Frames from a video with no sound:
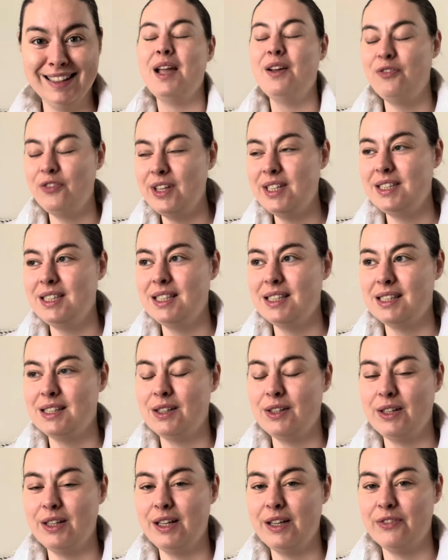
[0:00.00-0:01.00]
if this is
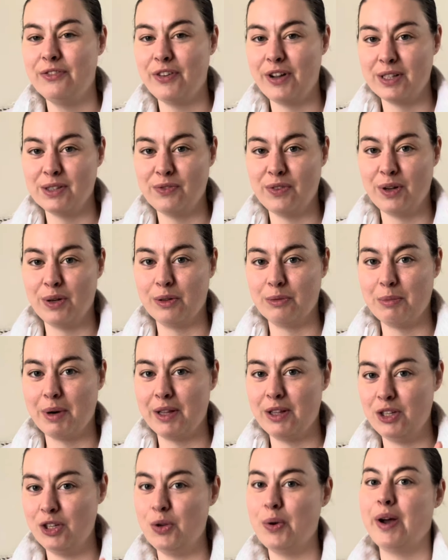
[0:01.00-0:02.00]
the first video of mine
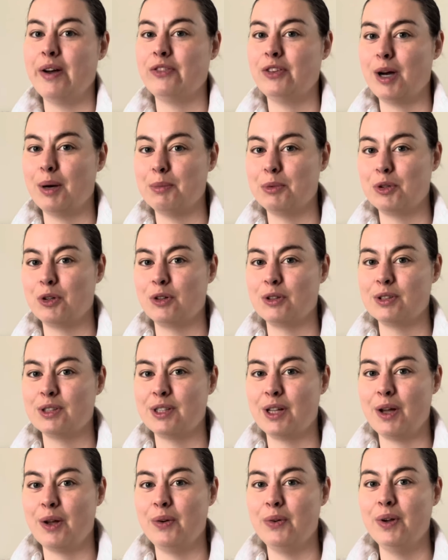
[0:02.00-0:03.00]
that you have come across
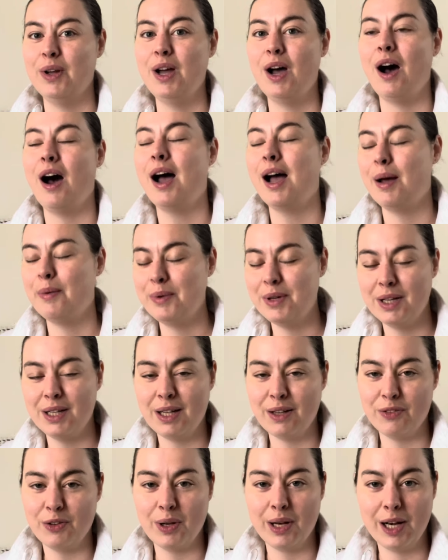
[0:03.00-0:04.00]
though i am going to
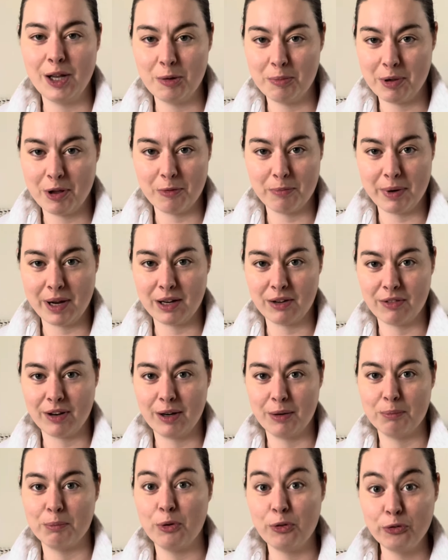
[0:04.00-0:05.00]
give you a little bit of
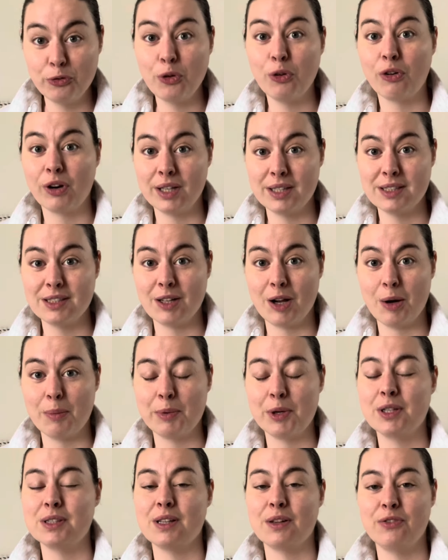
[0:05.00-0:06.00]
background before i start
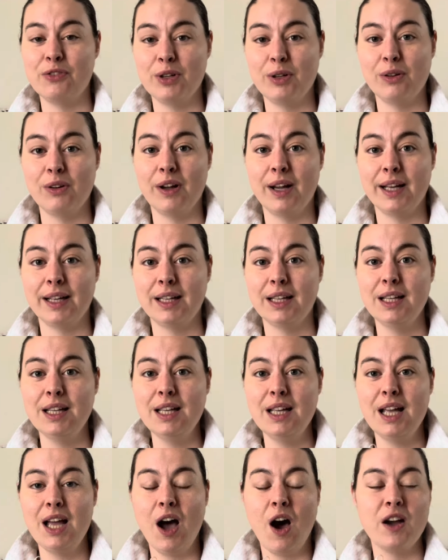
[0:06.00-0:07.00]
because i feel like
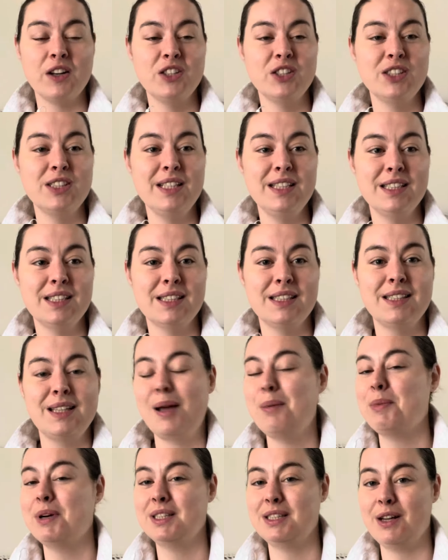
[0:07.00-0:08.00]
i just need to
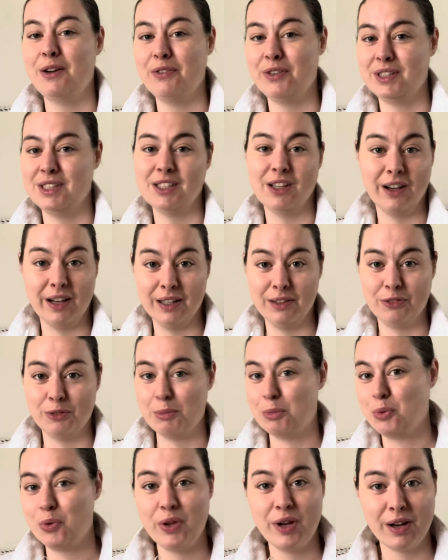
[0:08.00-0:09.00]
set myself aside from
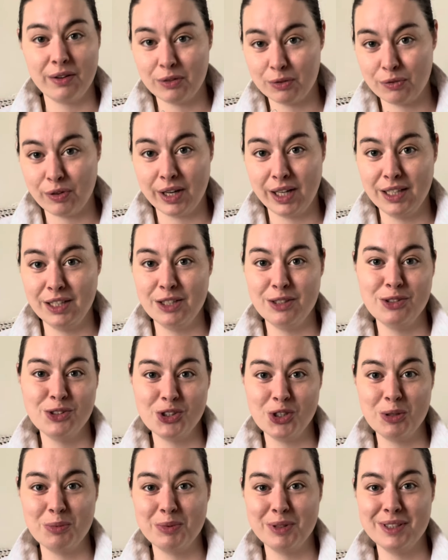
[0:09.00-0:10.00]
all the other running
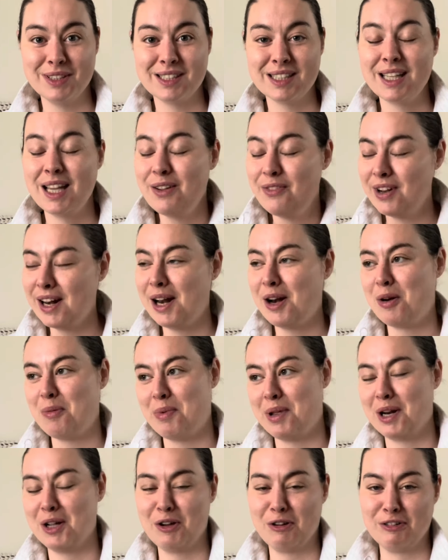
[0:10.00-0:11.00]
youtubers give a little
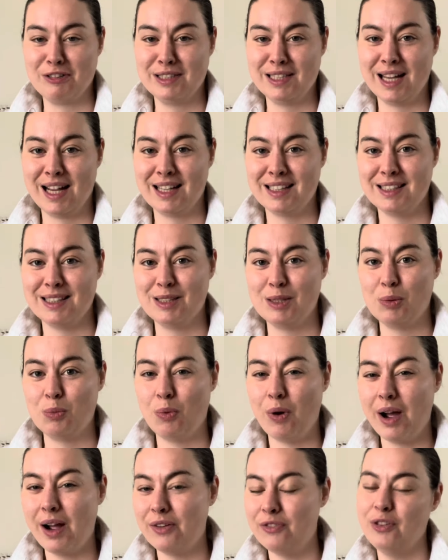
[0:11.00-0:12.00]
bit of context as to
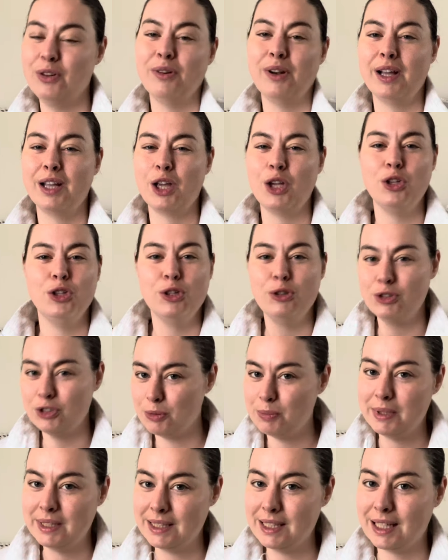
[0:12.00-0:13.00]
why i feel like you should
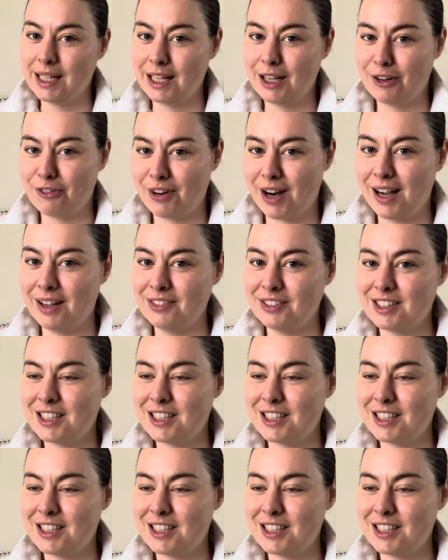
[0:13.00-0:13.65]
be sticking around